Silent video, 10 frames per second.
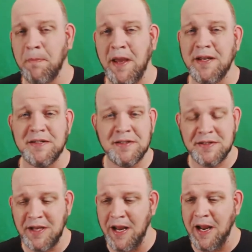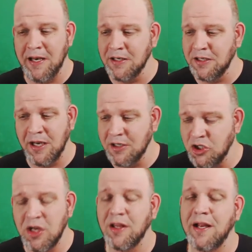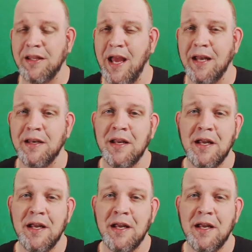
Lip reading: edits and shit like that,